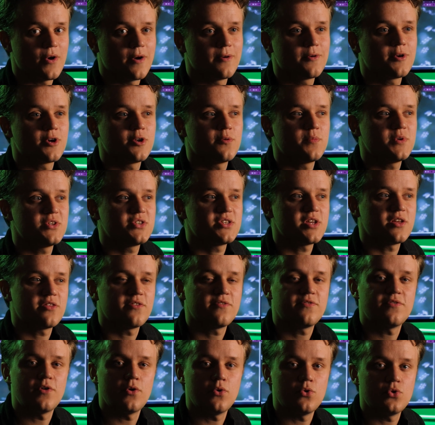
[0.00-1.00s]
I'm going to be setting
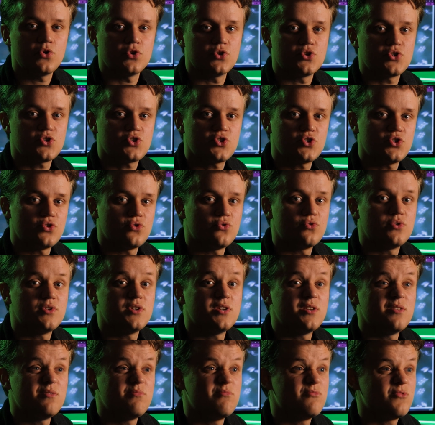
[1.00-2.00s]
the focus
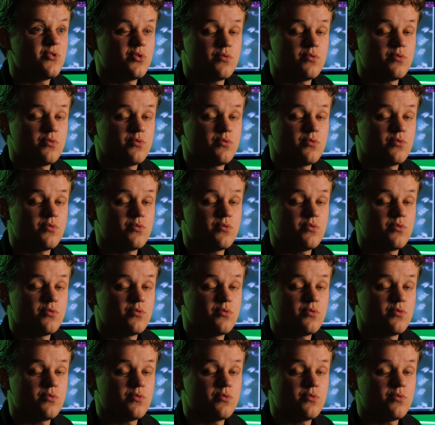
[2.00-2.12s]
to